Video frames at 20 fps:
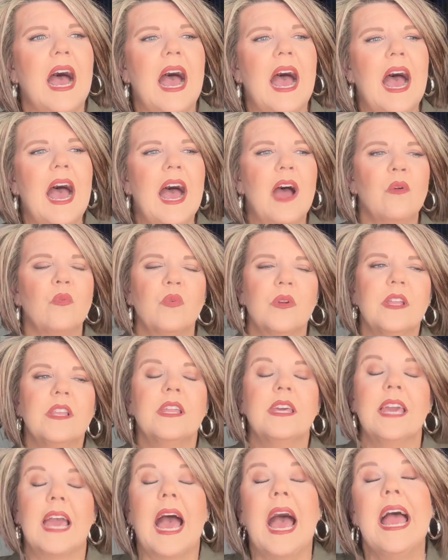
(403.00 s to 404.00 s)
I
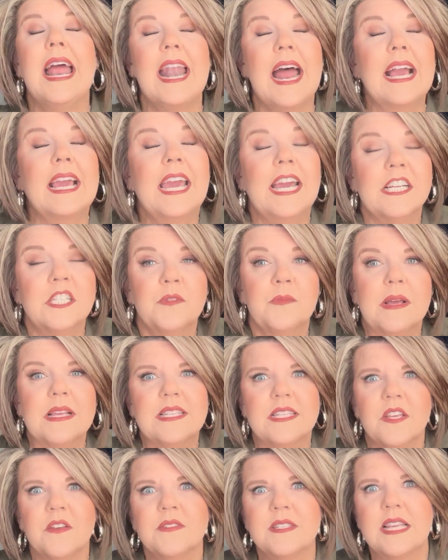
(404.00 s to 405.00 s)
really, I, and I catch
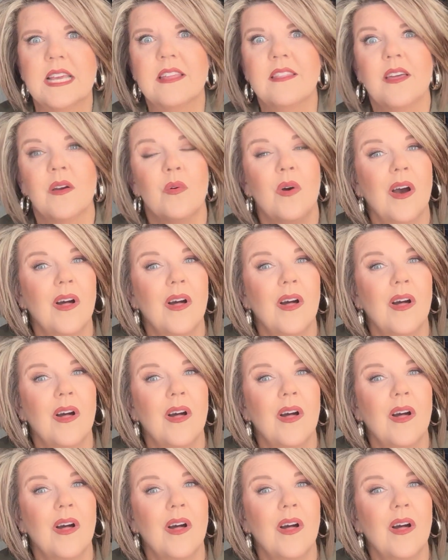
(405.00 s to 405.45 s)
myself saying that well,